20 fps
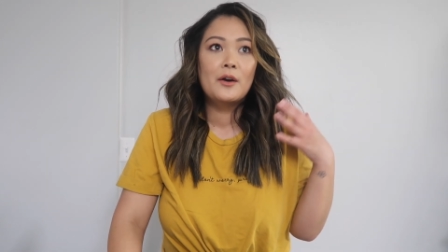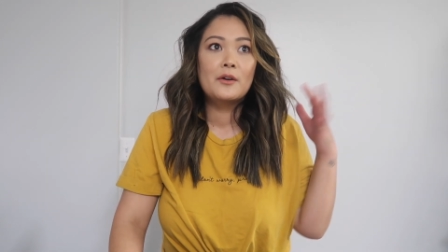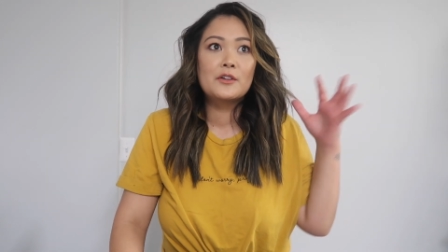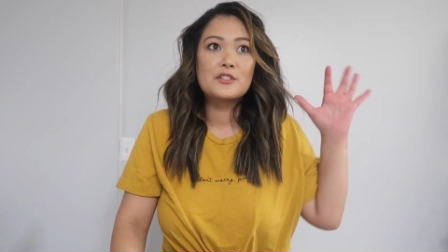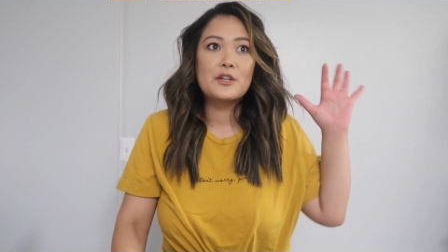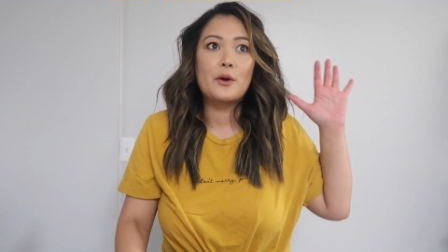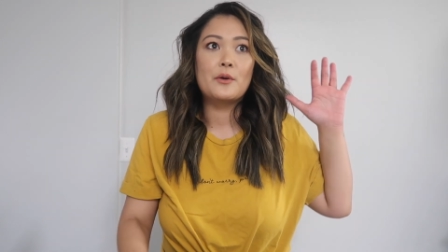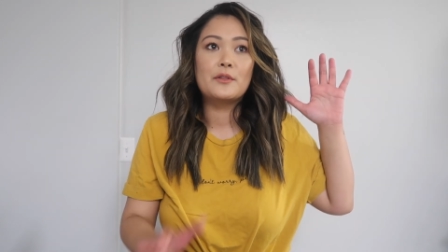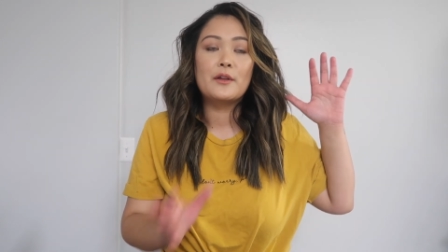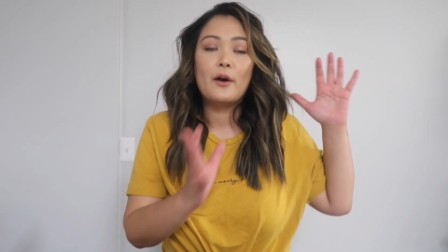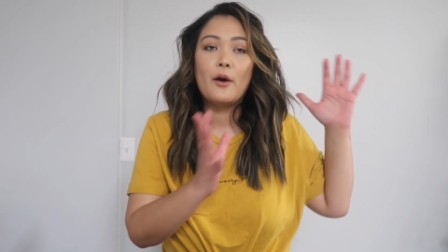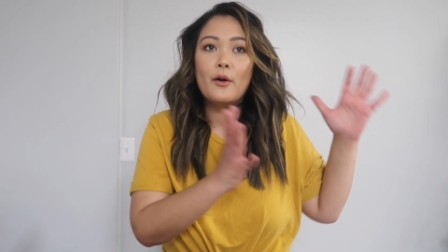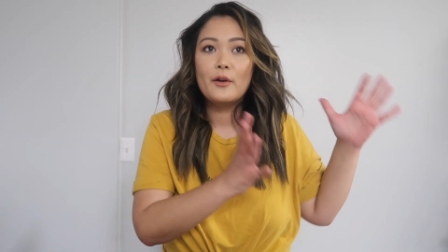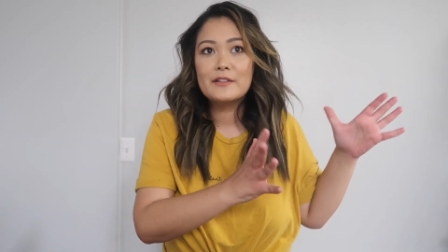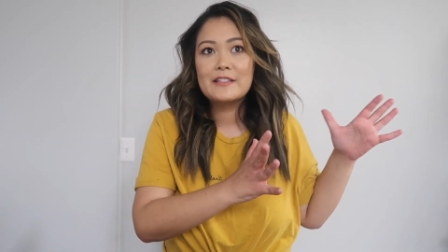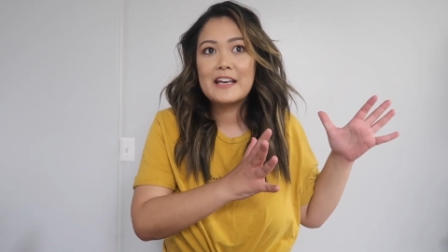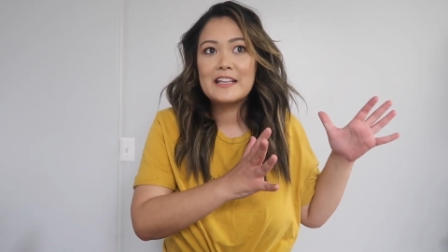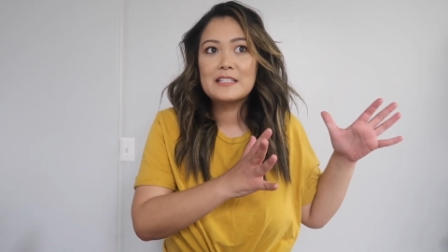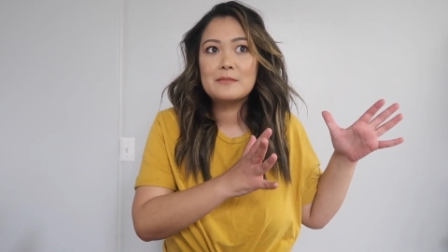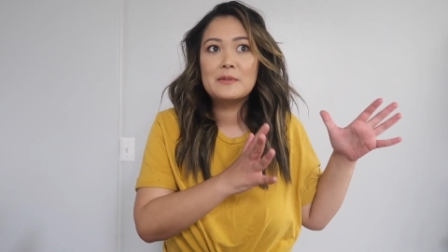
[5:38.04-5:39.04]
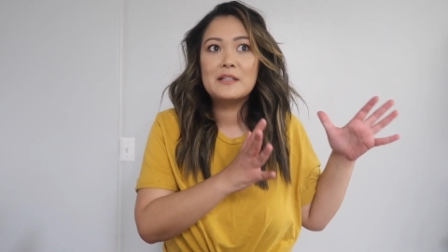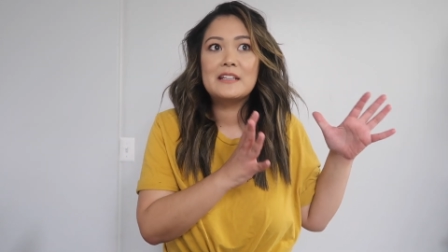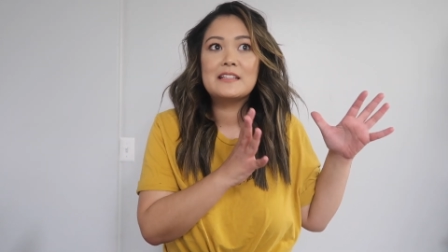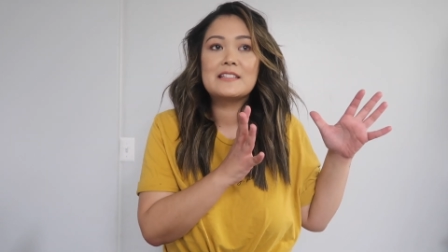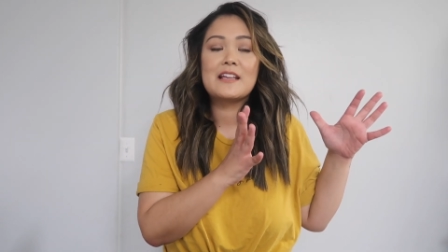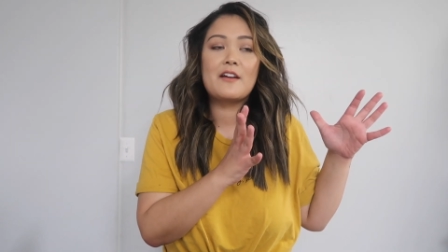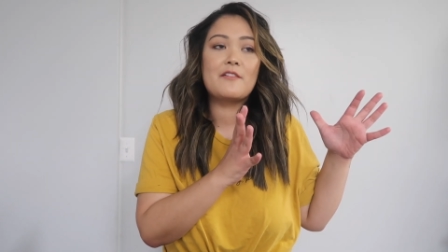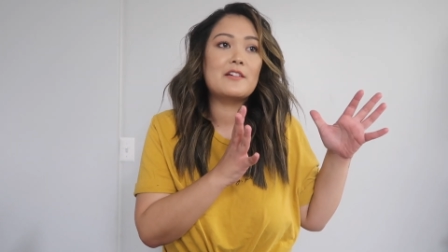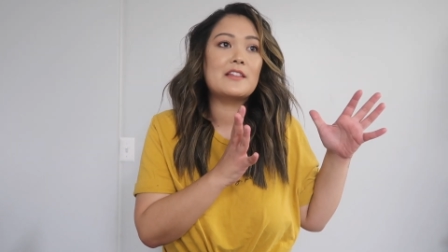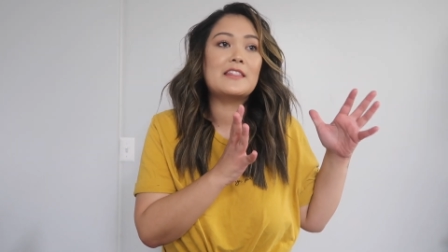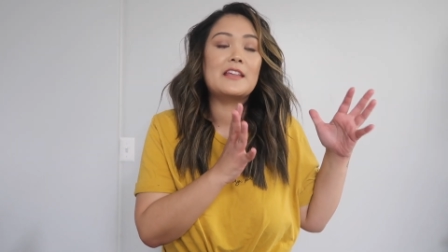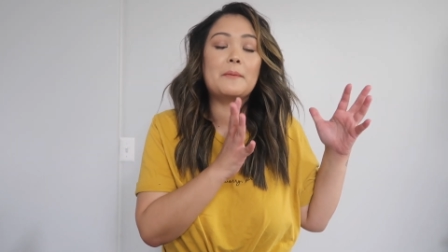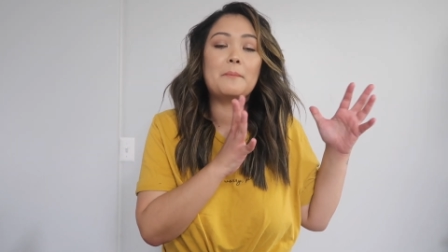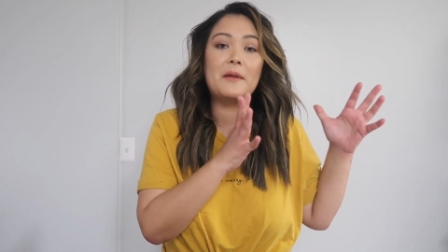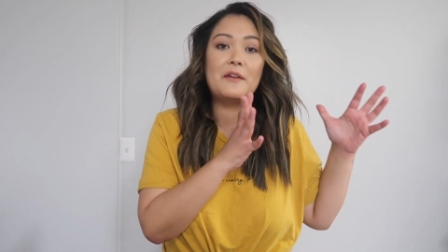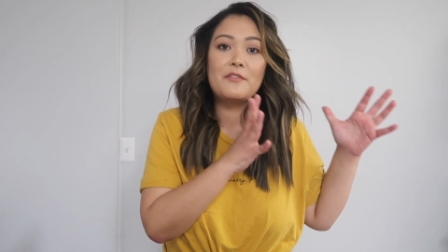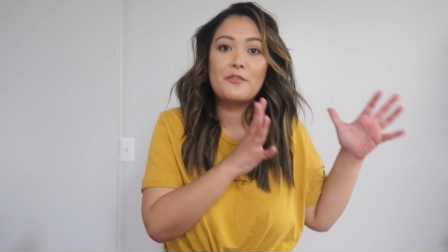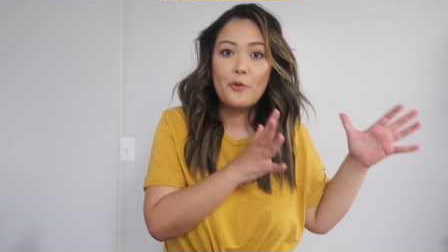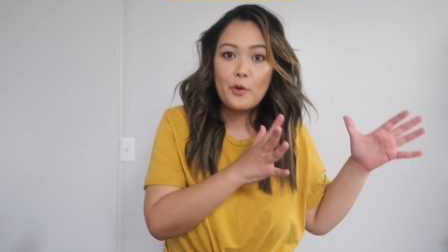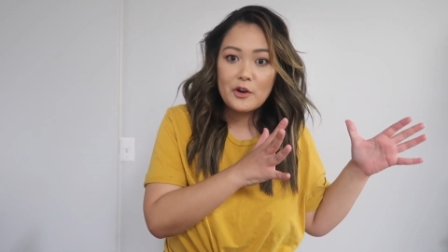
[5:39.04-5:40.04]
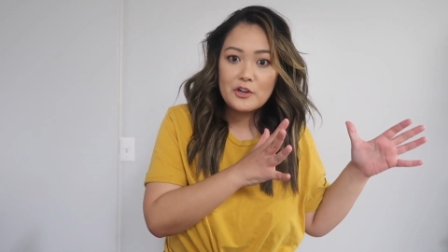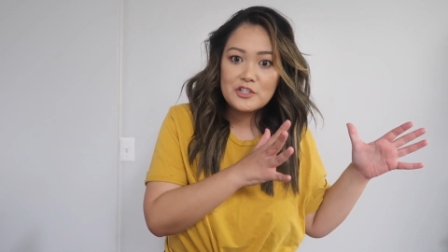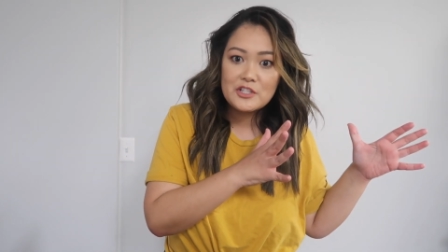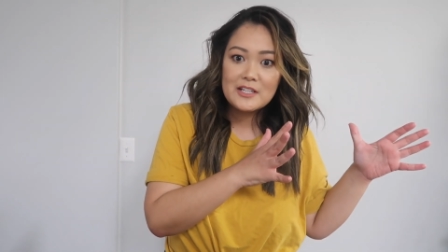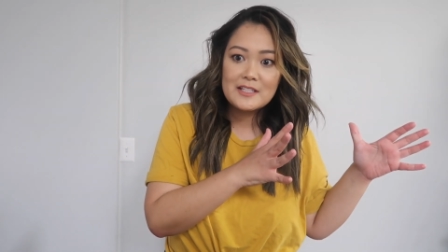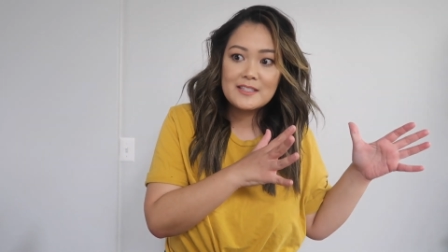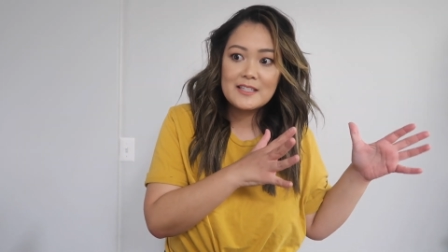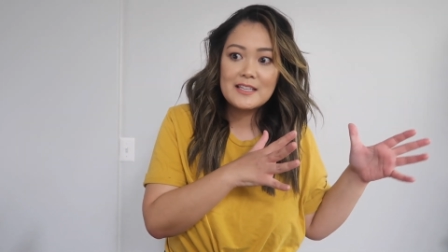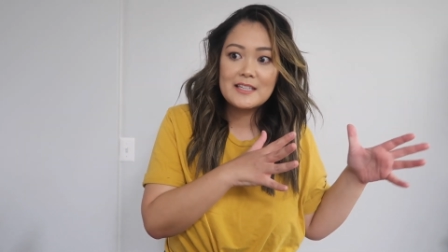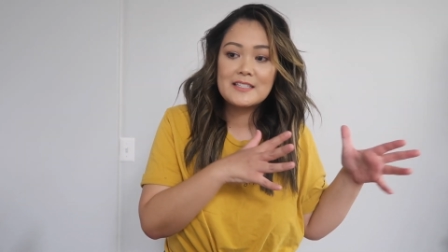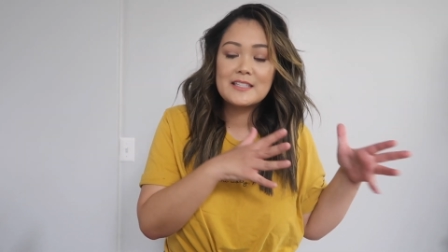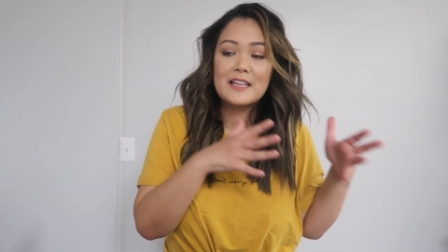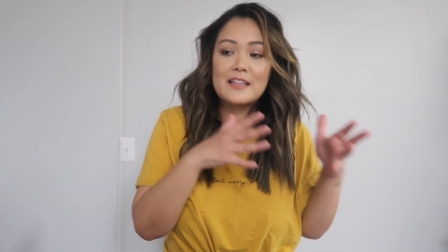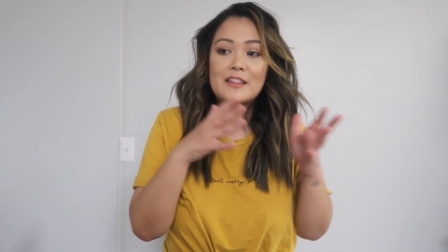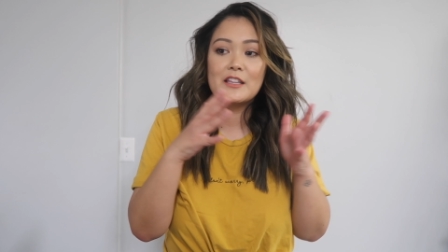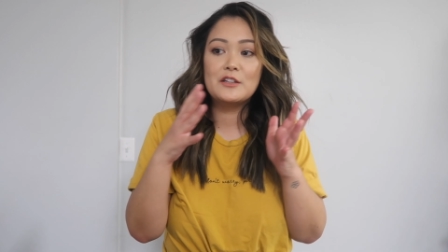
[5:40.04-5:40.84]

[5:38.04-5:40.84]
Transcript: so the Old Testament is everything before Jesus,